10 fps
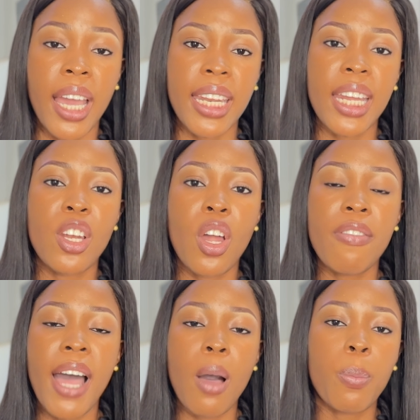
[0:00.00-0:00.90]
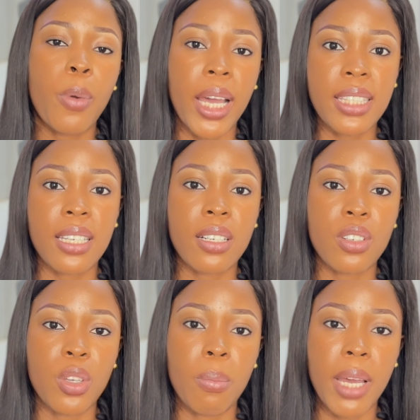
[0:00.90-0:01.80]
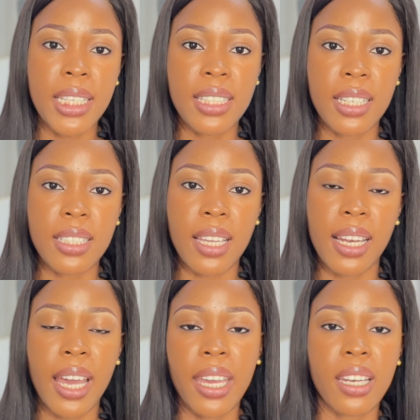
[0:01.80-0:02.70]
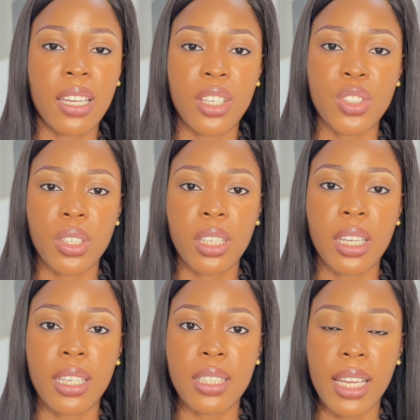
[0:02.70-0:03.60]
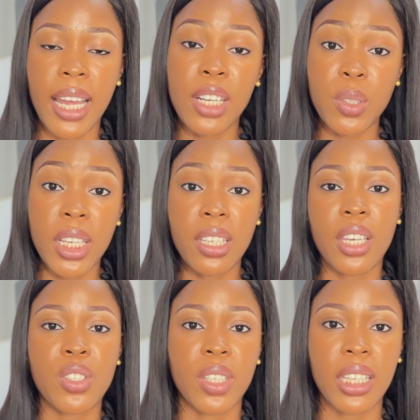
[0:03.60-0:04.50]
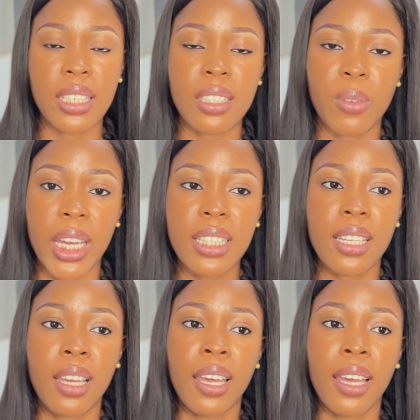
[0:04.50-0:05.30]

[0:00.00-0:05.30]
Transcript: And I love how practical your master's and higher education is, and adult education is, right?